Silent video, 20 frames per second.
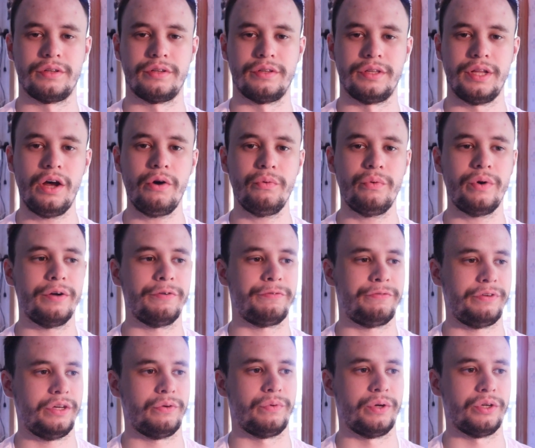Now I
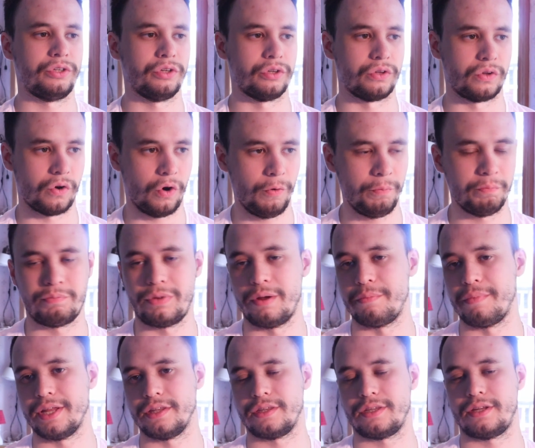think we should
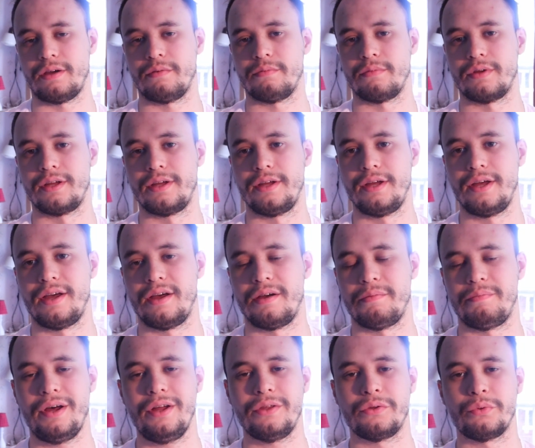complement them.
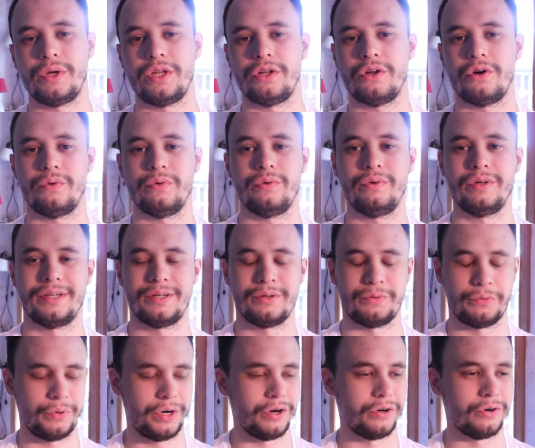But we know
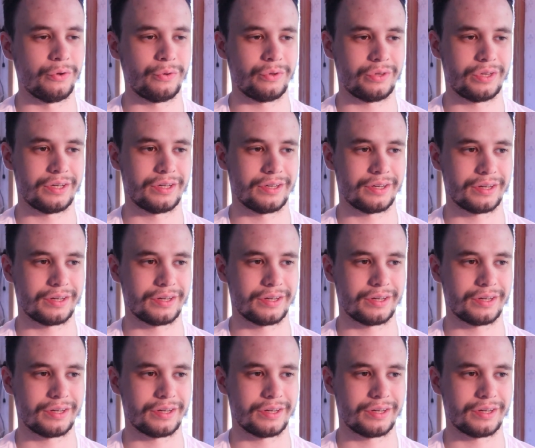we are not